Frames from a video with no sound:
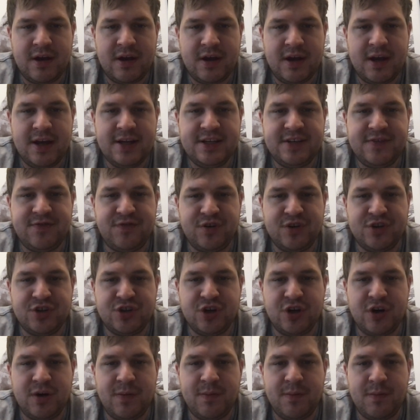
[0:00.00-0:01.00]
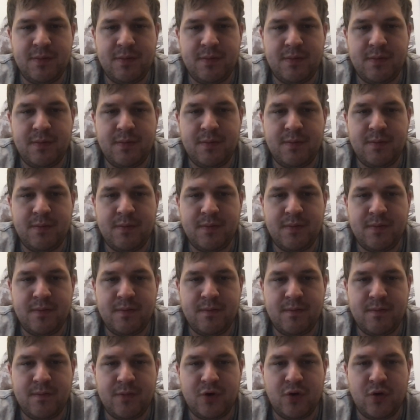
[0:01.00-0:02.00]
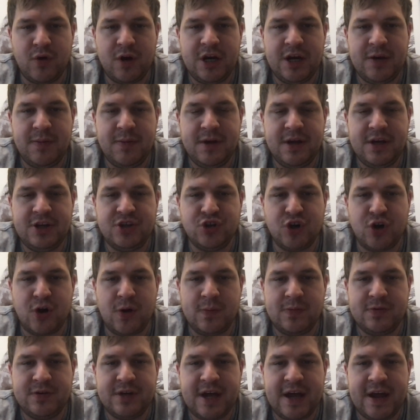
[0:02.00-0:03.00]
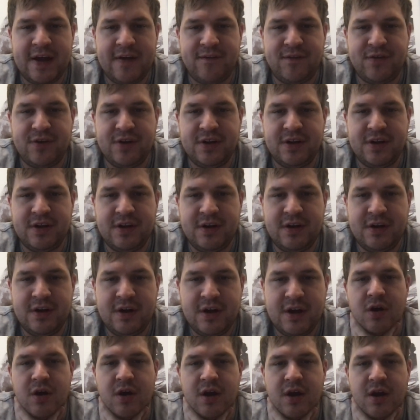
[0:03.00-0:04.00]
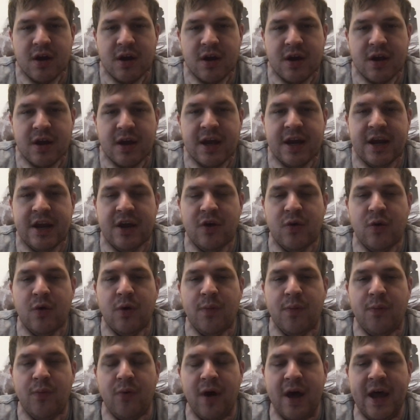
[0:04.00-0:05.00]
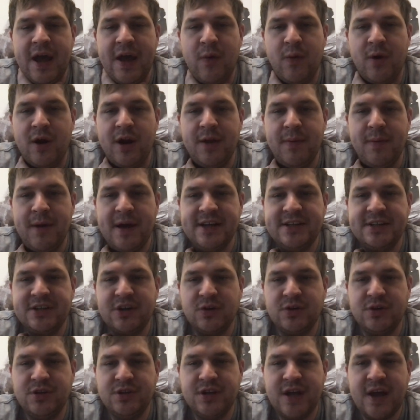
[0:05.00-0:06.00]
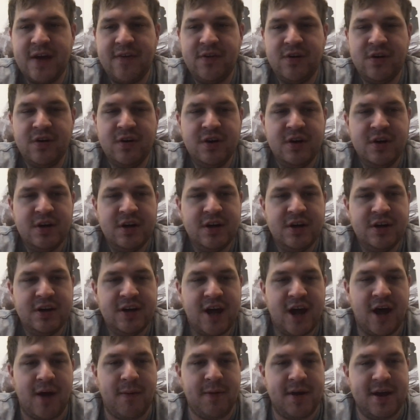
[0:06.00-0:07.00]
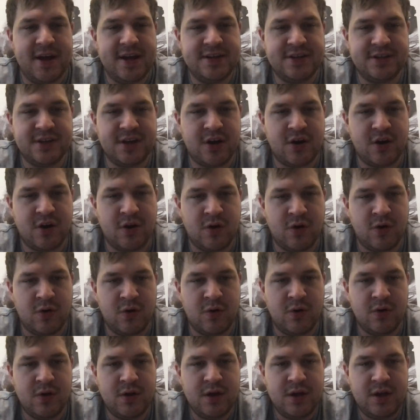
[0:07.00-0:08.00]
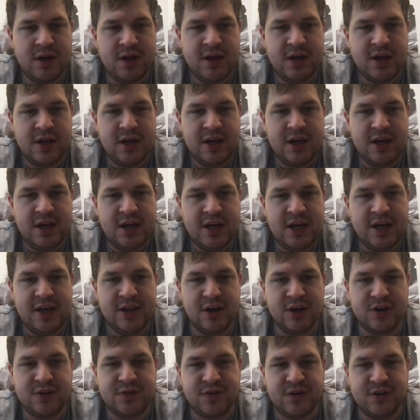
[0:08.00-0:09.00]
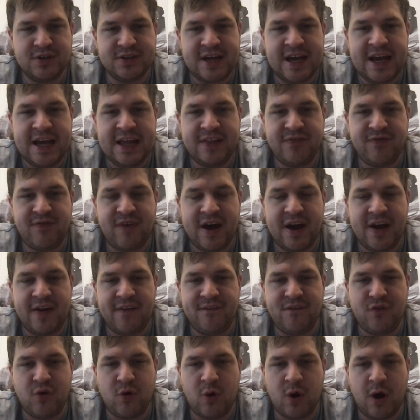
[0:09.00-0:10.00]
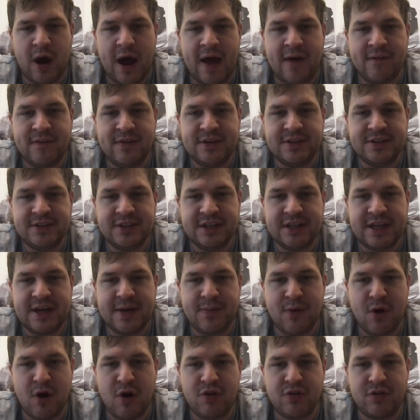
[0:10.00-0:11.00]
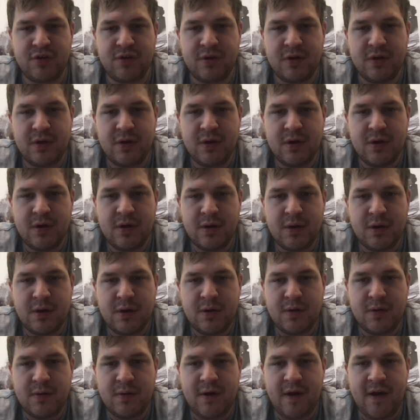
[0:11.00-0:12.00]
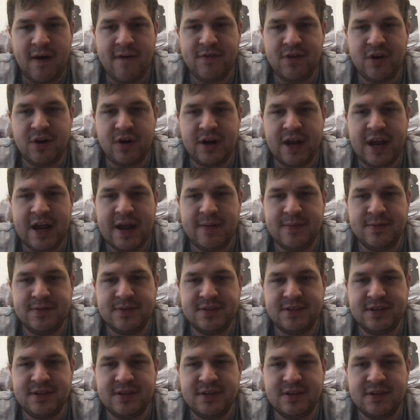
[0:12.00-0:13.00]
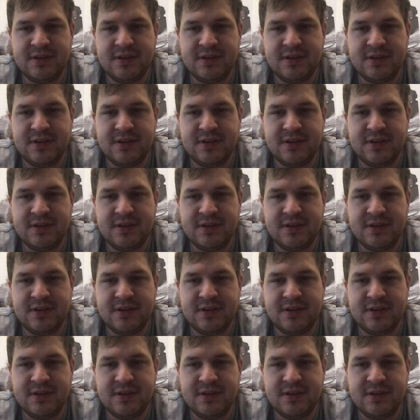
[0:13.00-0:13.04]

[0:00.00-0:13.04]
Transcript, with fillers: it's for sure going to be Jerome Tang for the, and he will play one of the best coaches ever, Tom Izzo. He looks for his eighth Final Four. Obviously, they both of their games